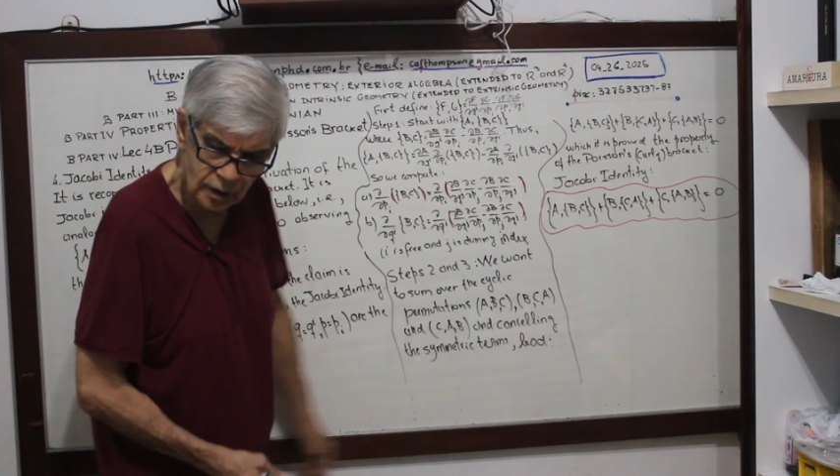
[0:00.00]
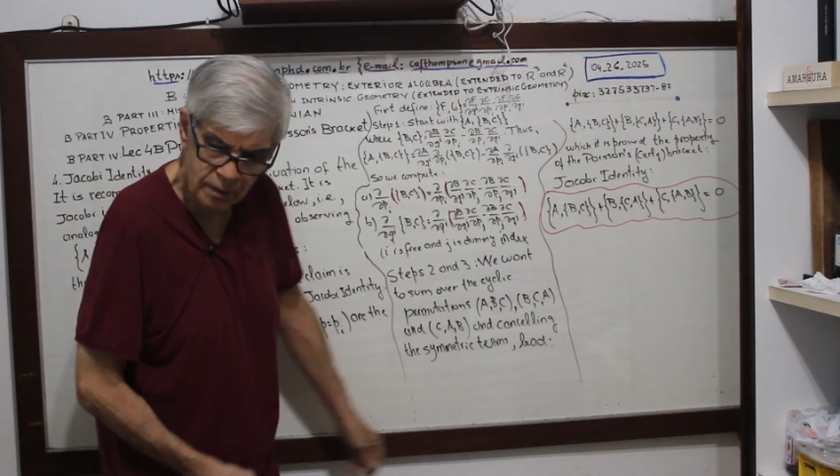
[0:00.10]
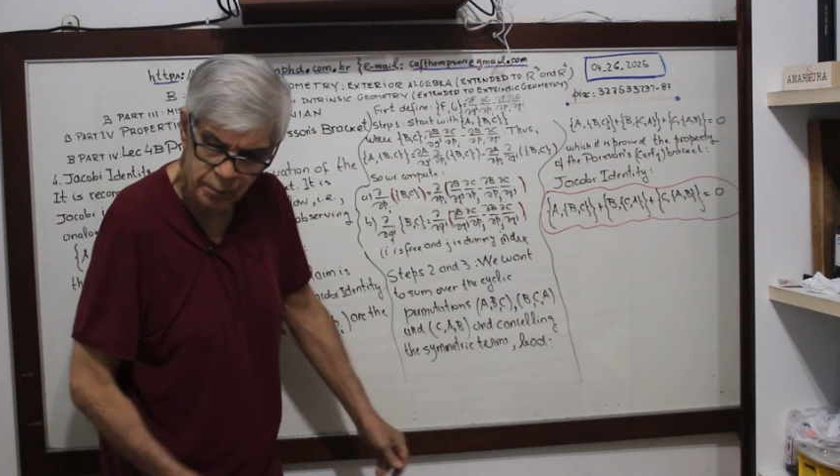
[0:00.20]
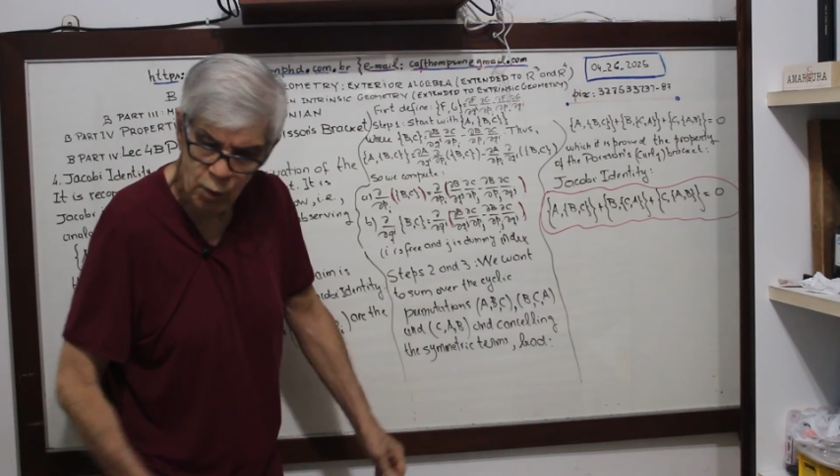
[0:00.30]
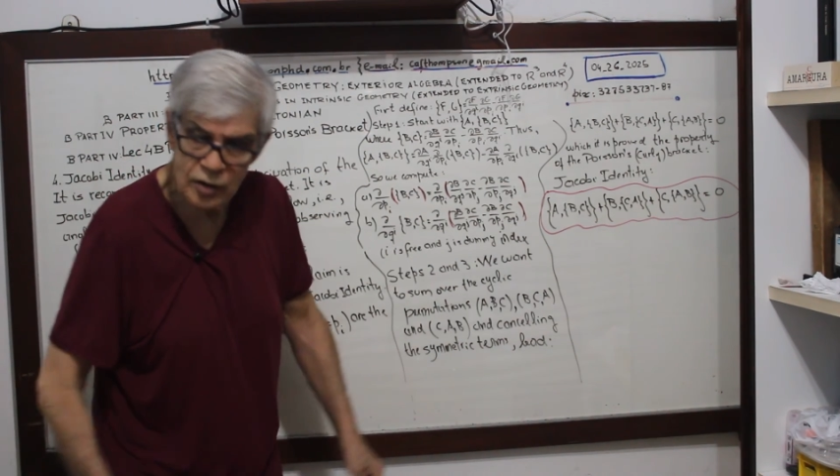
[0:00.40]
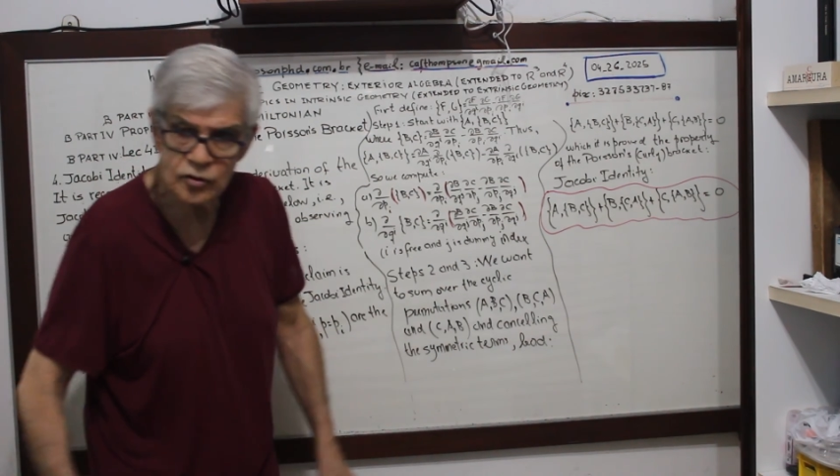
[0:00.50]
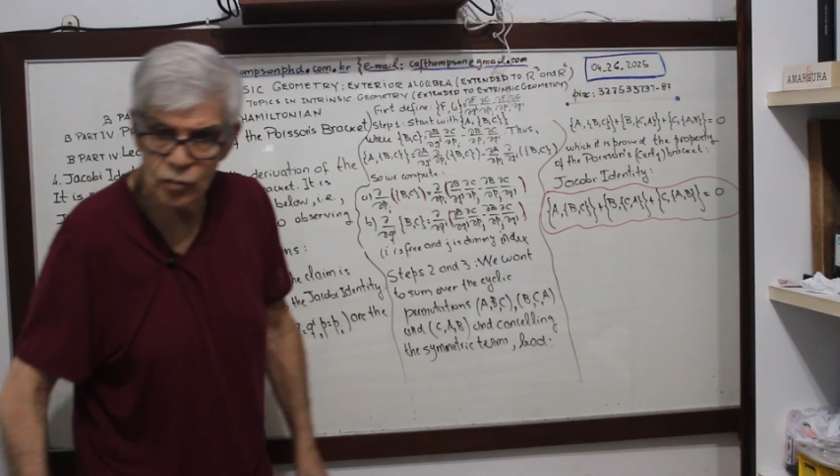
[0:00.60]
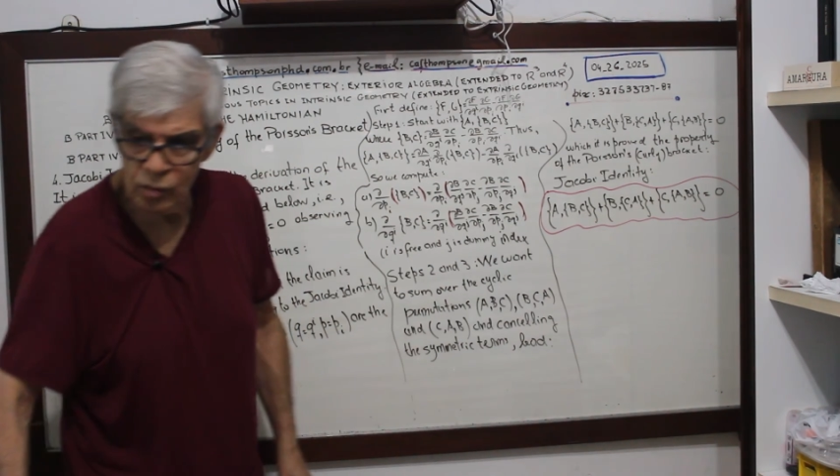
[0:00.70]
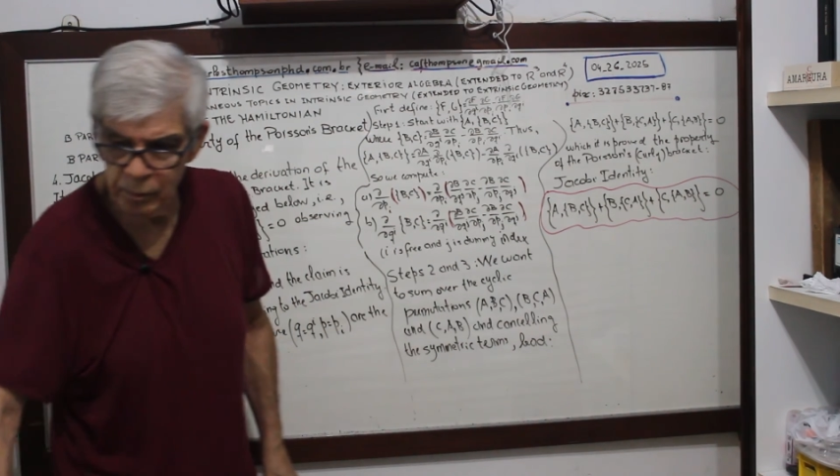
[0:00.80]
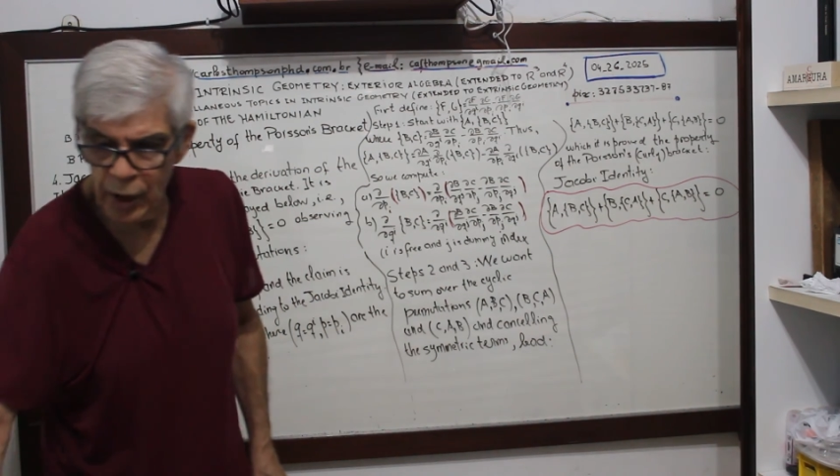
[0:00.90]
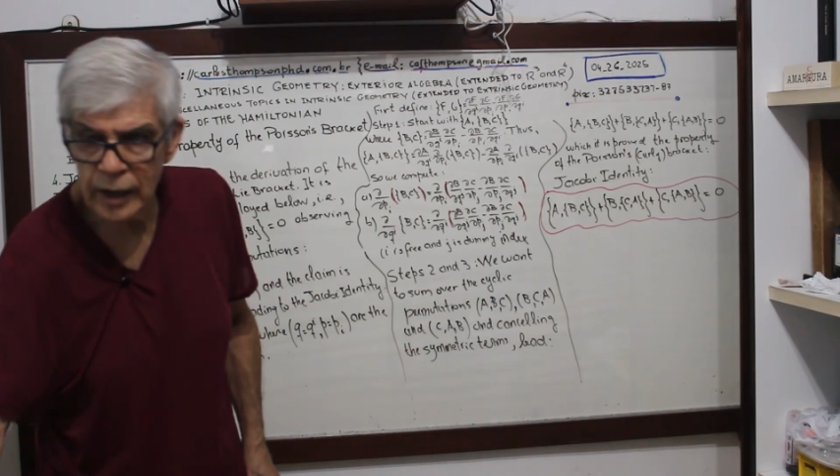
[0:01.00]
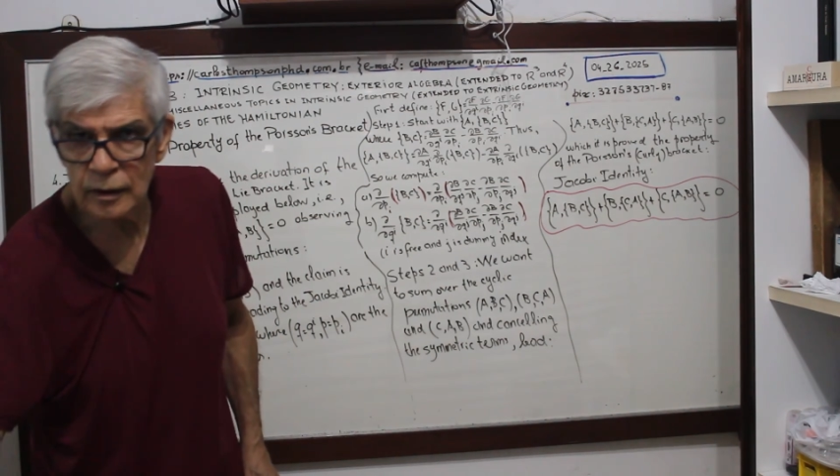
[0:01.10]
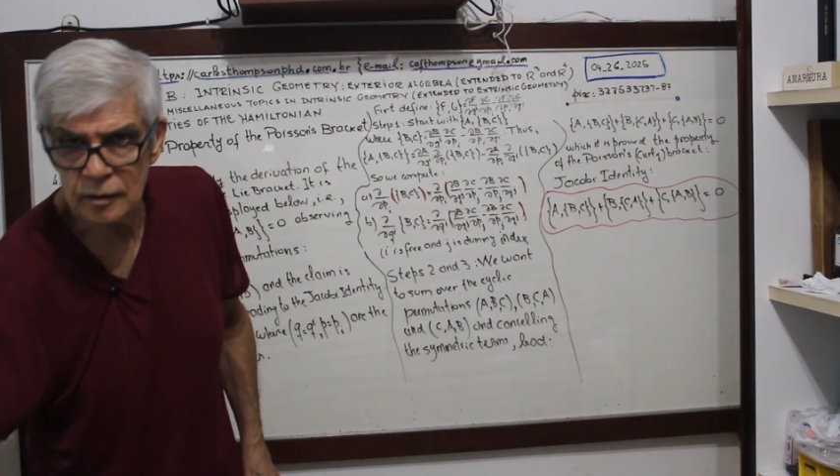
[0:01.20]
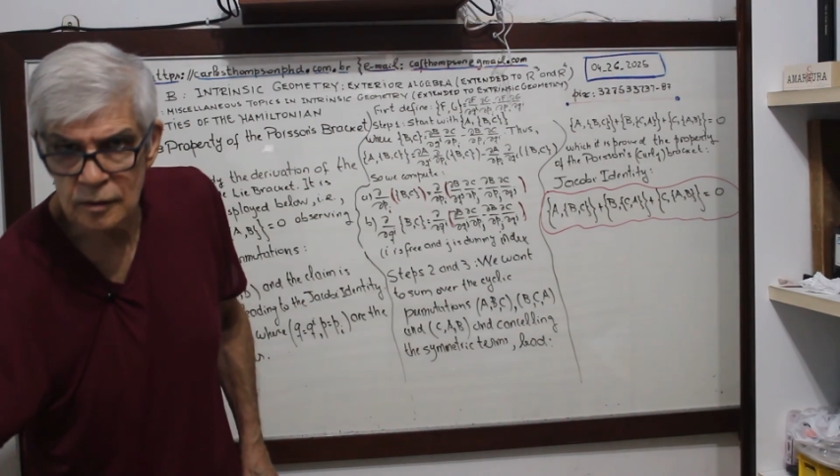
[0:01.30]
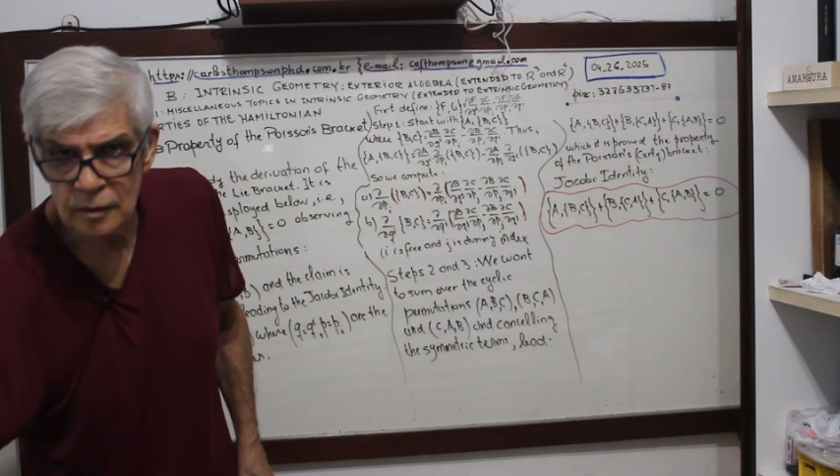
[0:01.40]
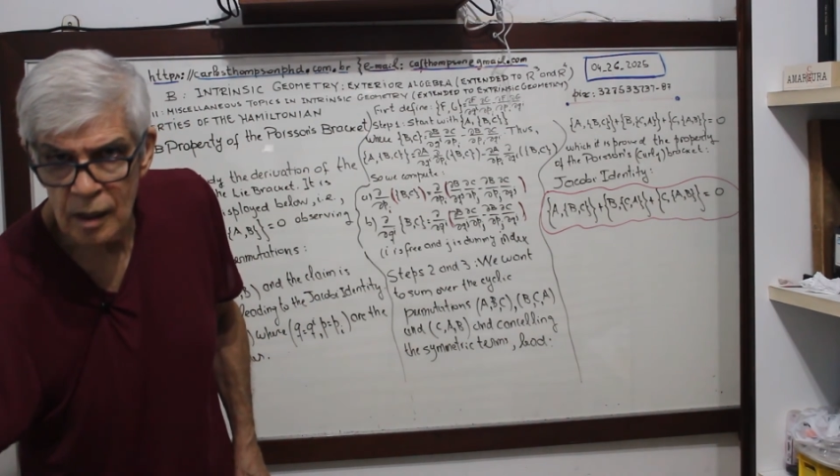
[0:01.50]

the Poisson bracket.